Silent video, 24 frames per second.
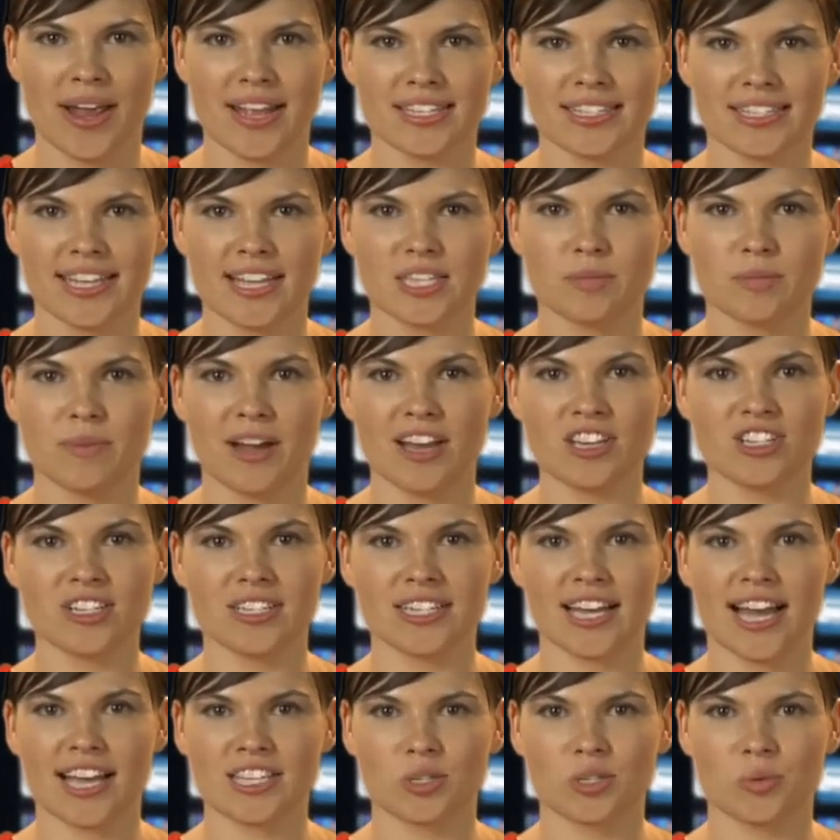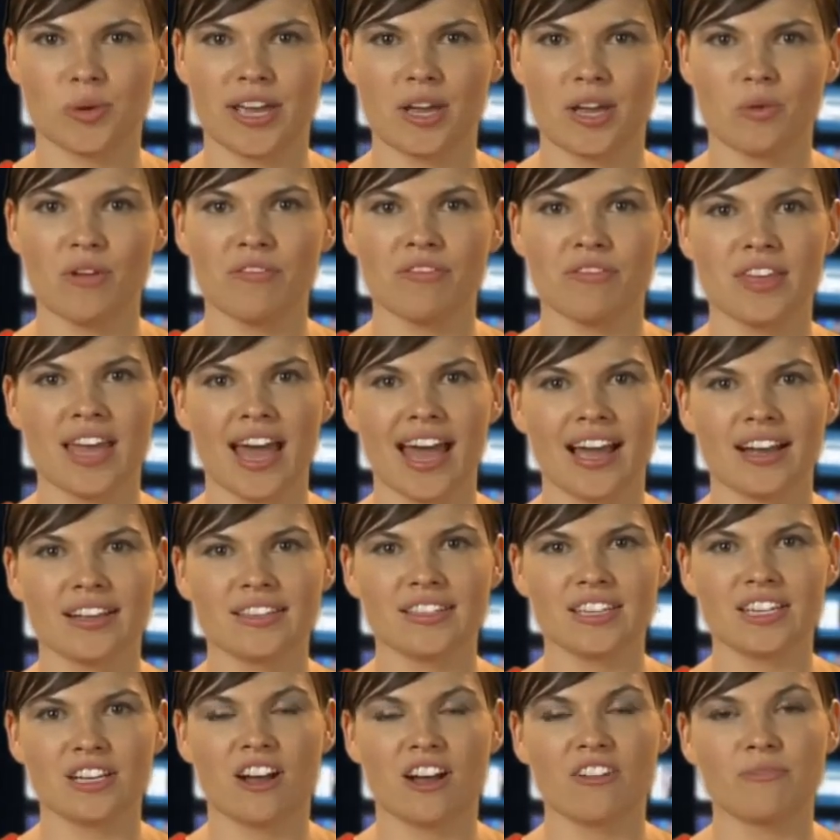During one of the last
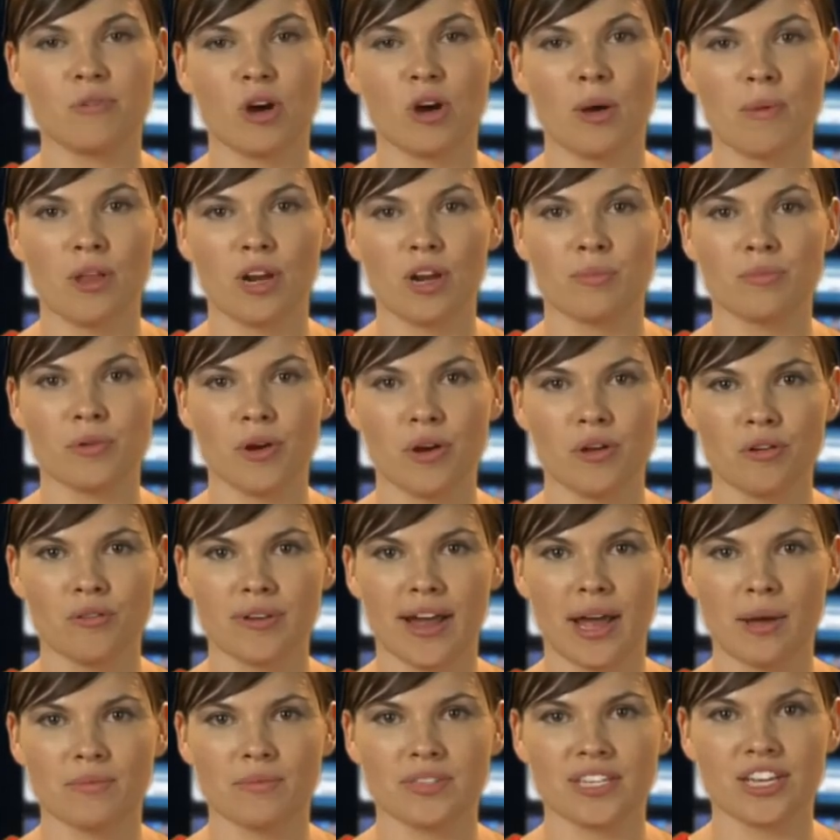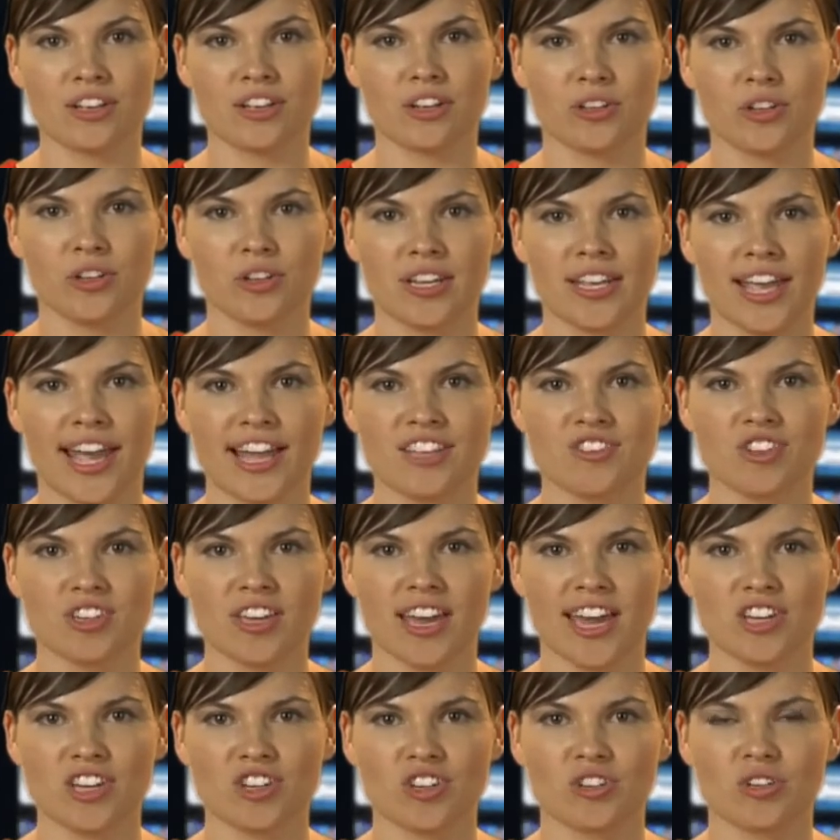downwinds of the clinic, I was sailing with
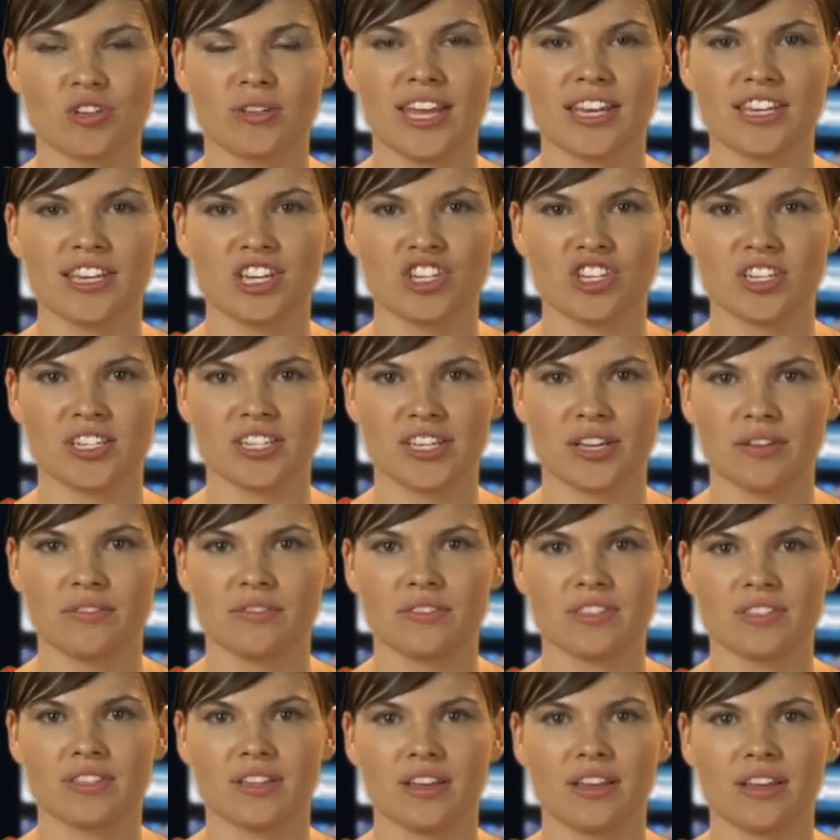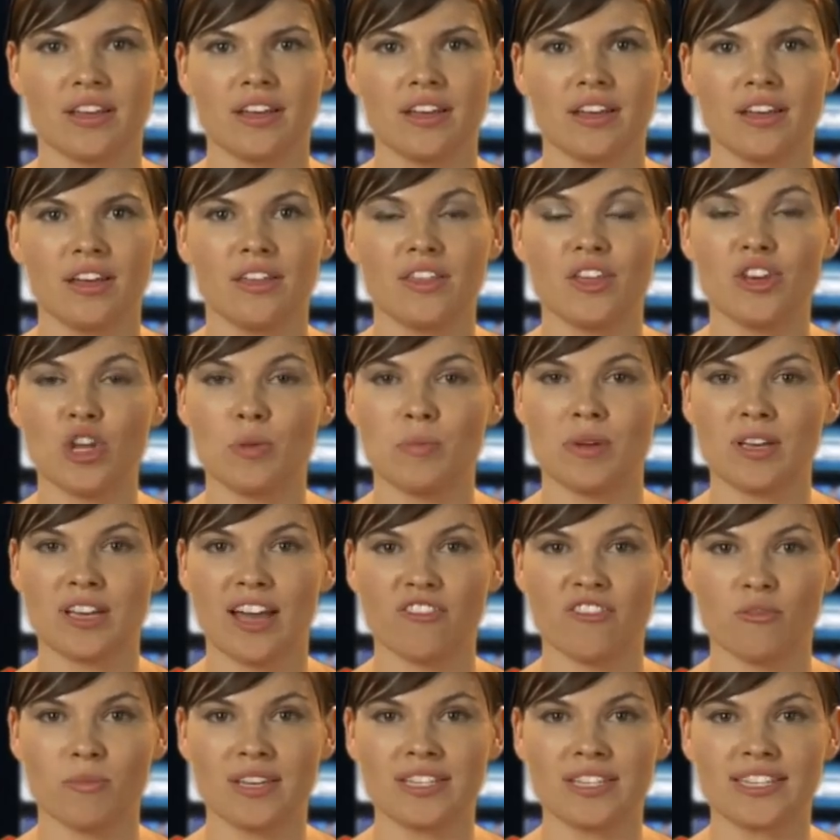Nikki and had Mal in my ear on
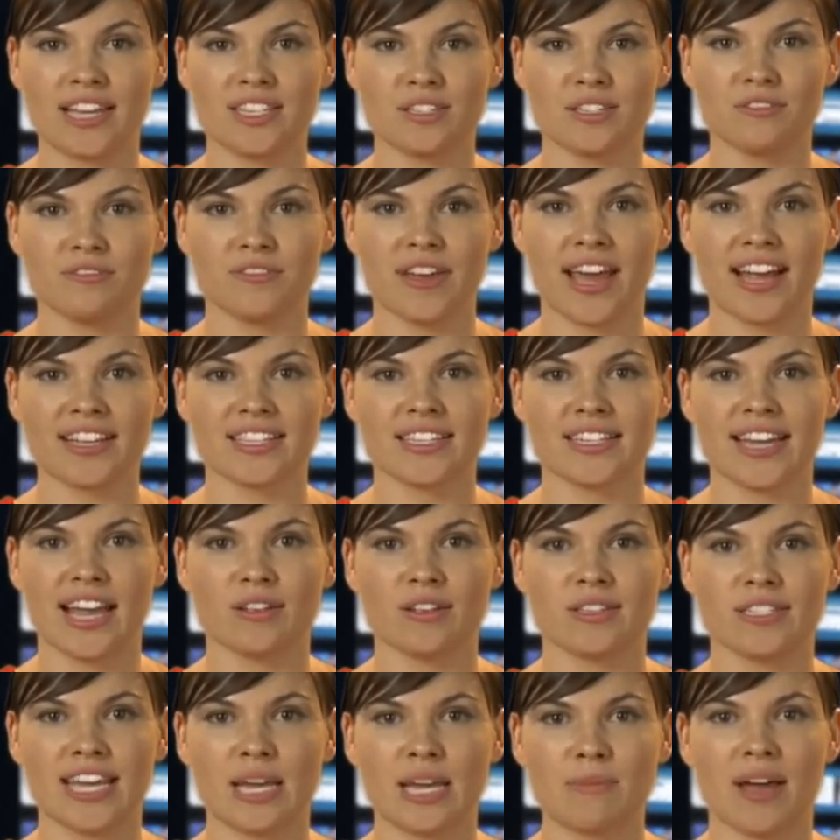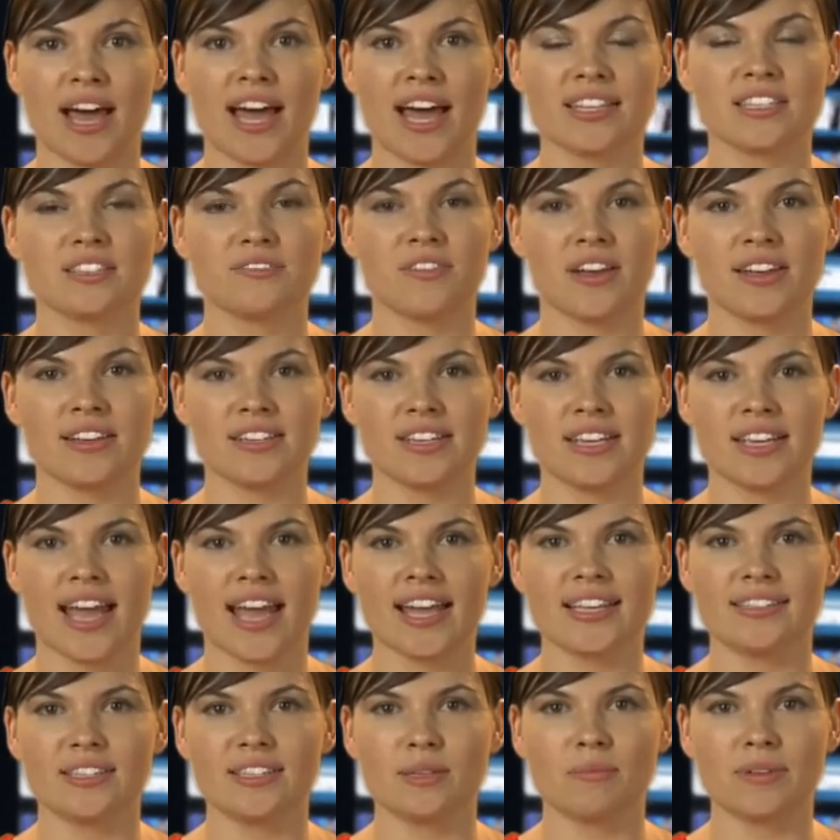headphones from the coach boat. The spinnaker
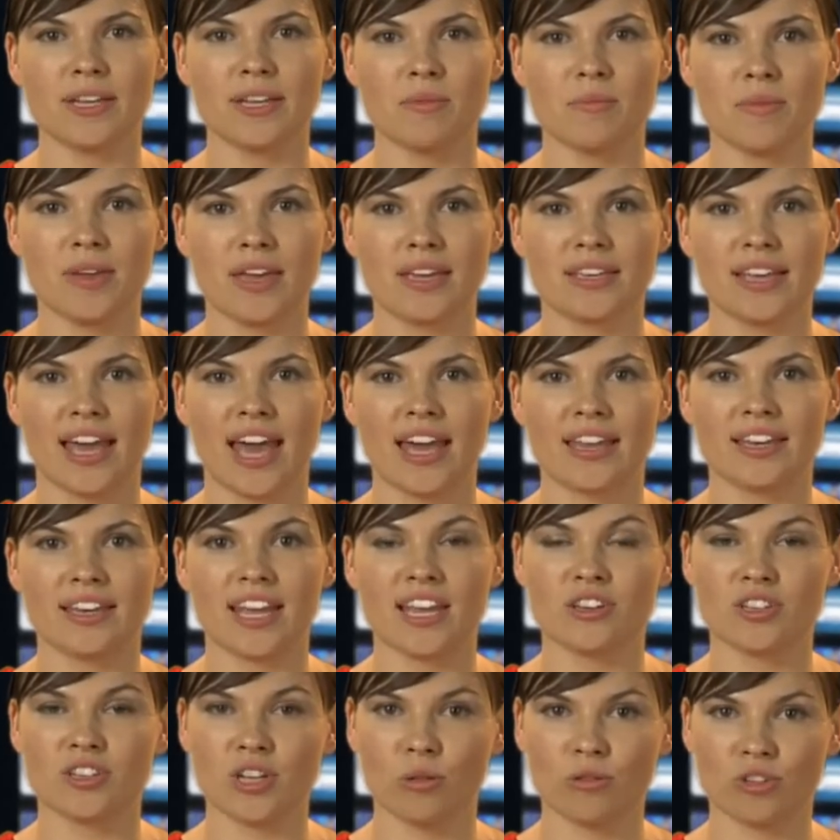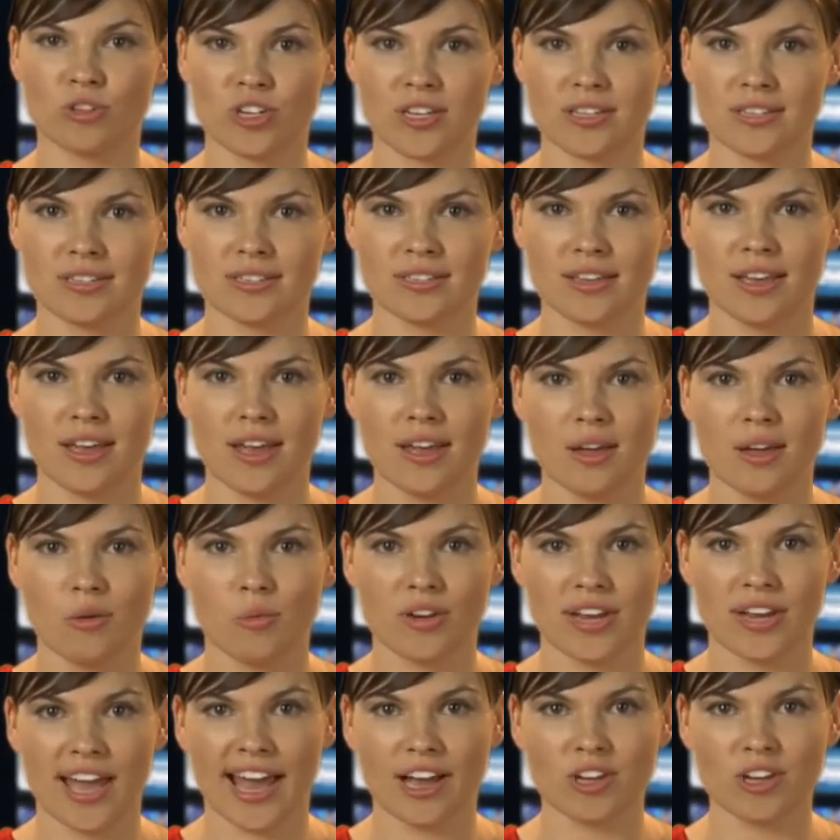kept collapsing and I was getting pretty
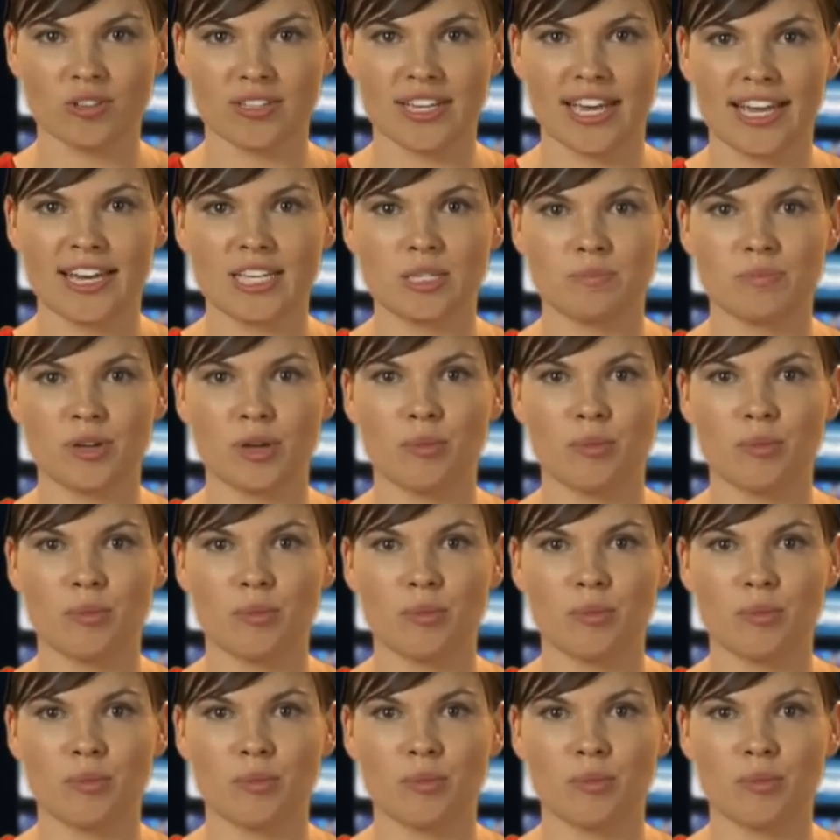upset.